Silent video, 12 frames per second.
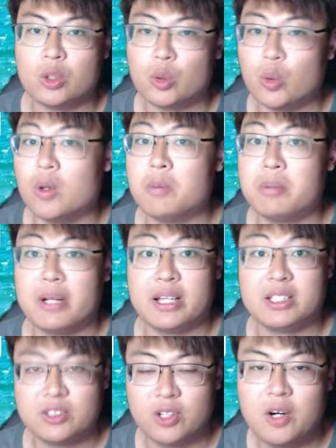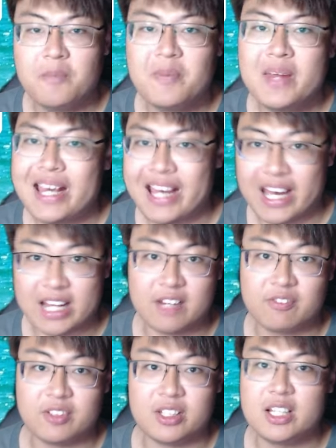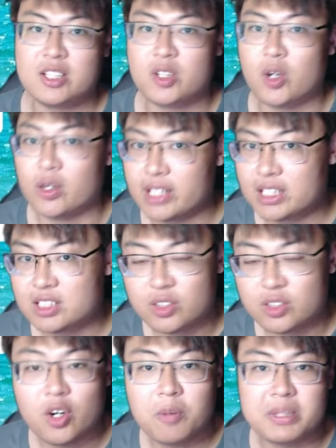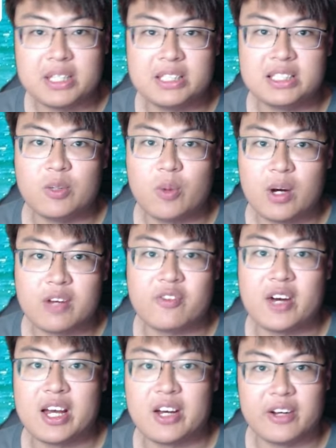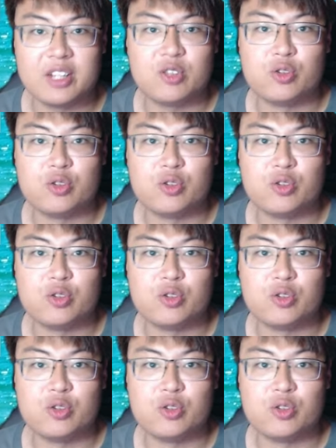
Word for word: the Google Play Store. And after that, connects your PC Wi-Fi, alright,